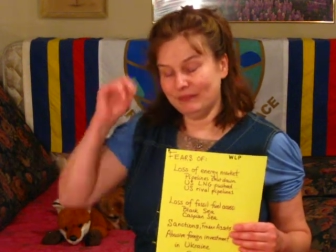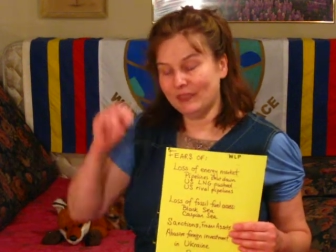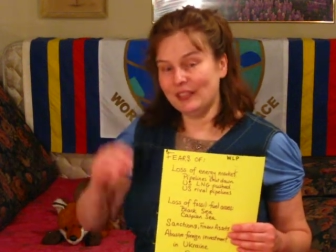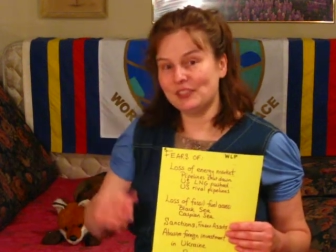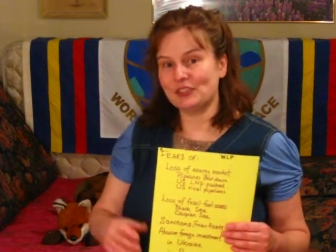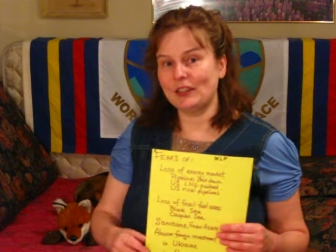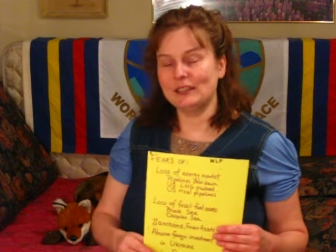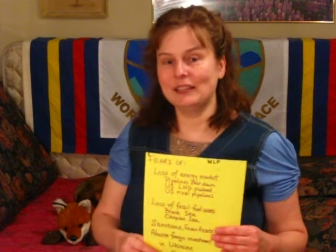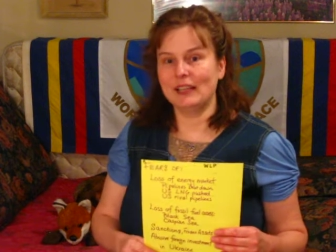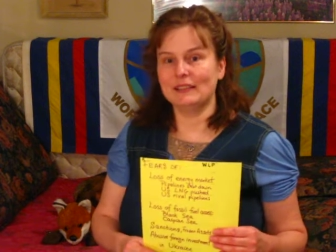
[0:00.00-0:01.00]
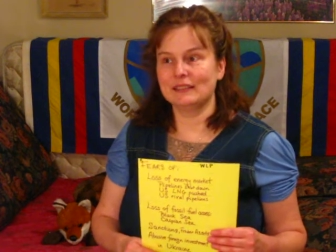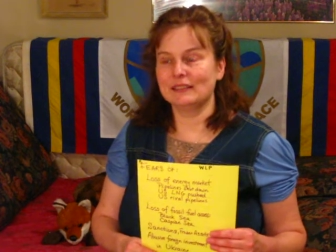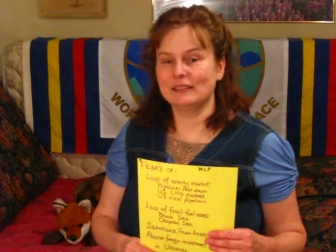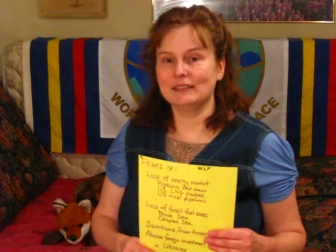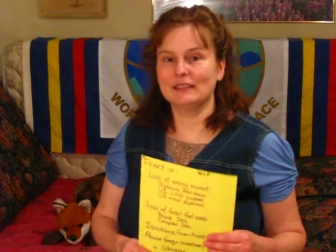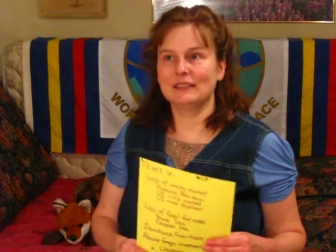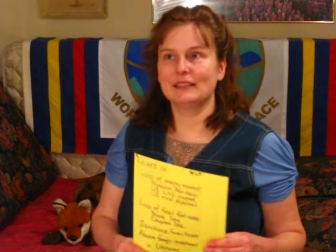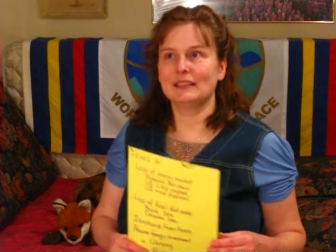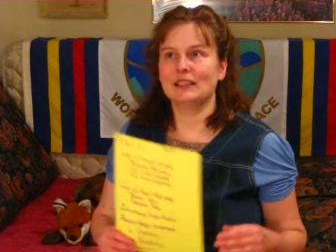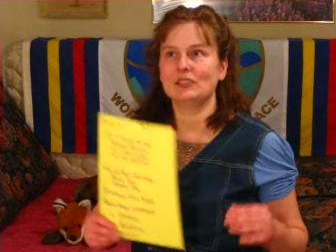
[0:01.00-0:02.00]
It's trying to get
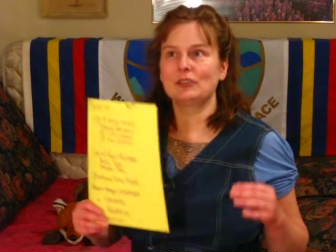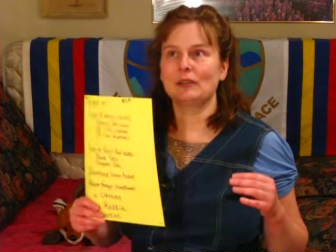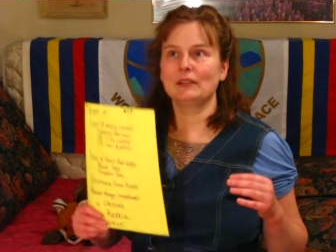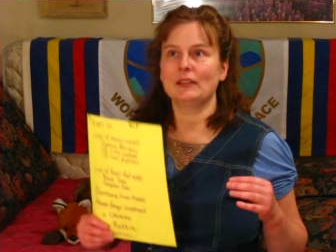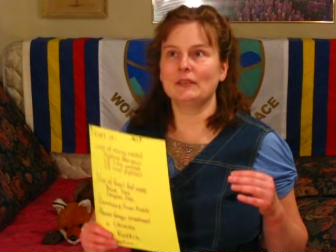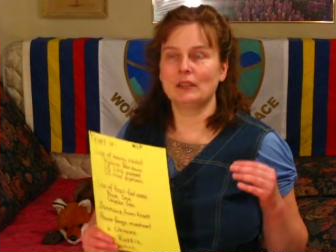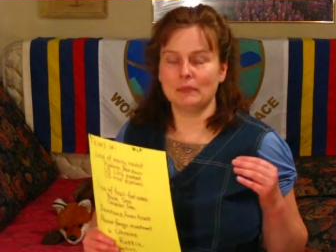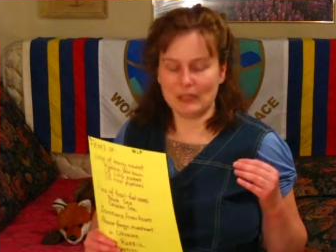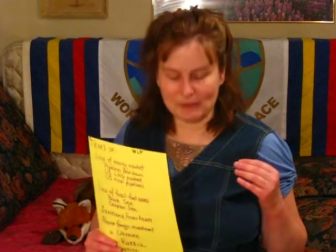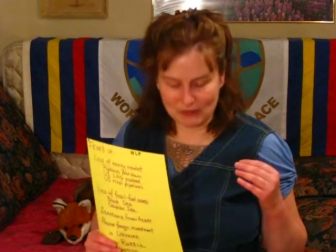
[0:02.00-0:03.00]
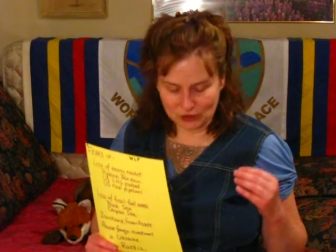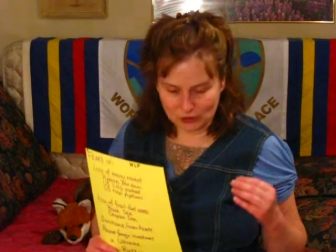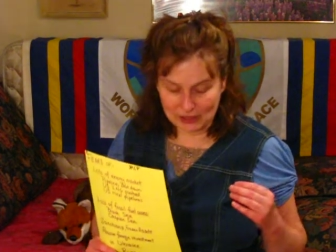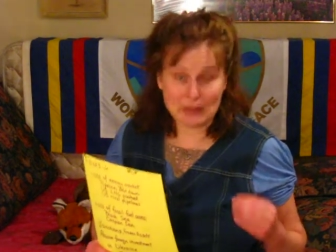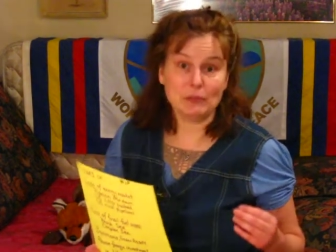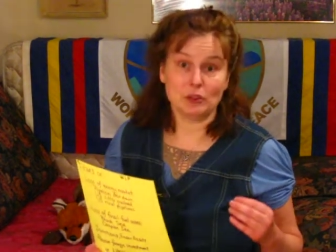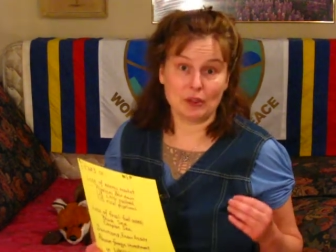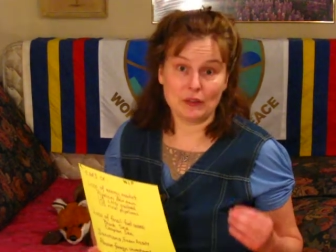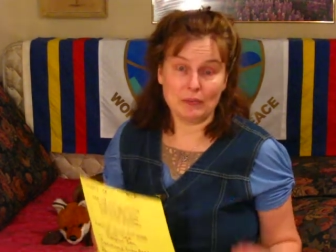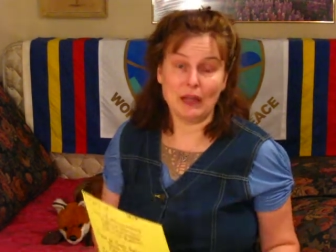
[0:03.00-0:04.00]
control of keep
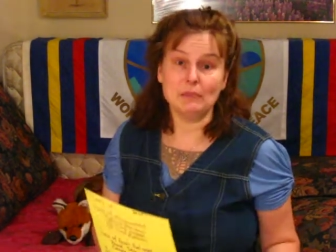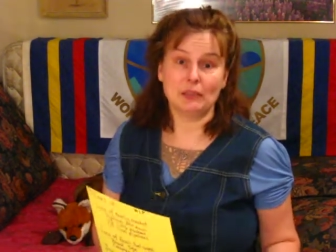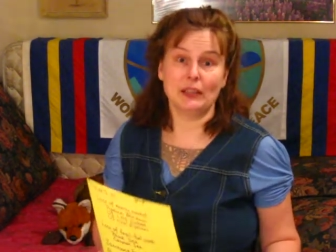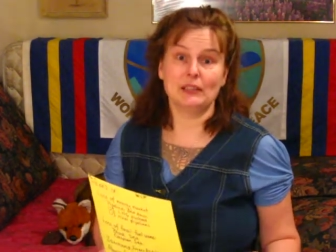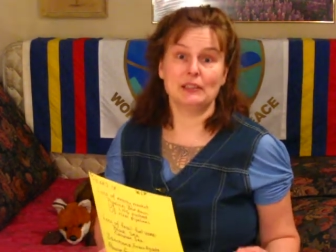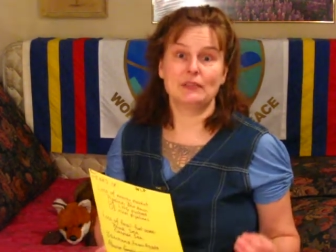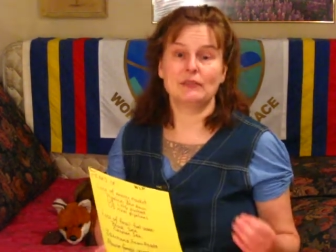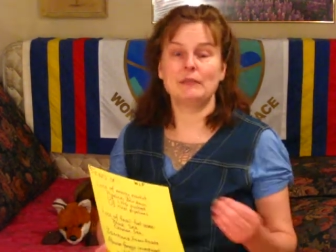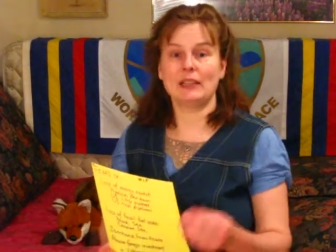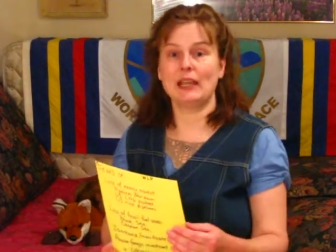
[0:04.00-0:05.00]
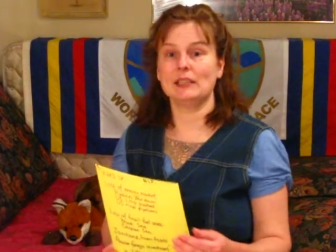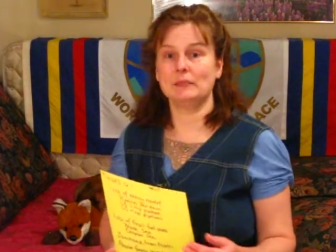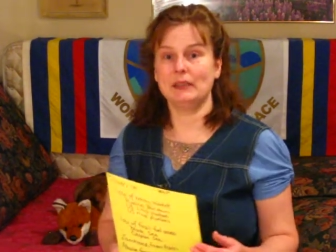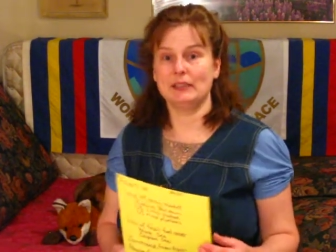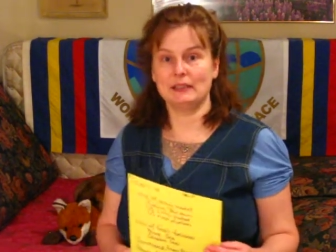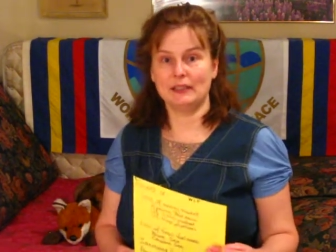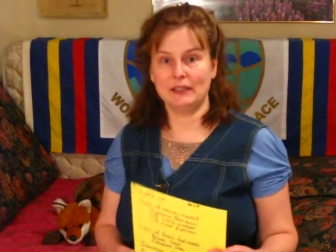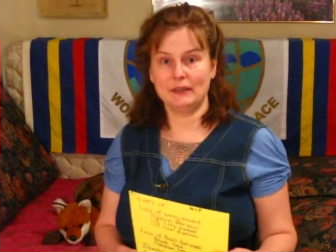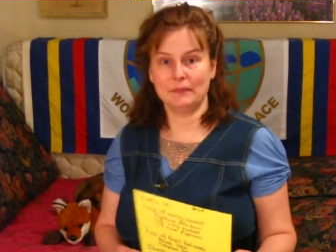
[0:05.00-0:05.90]
control of the pipelines from the Caspian Sea.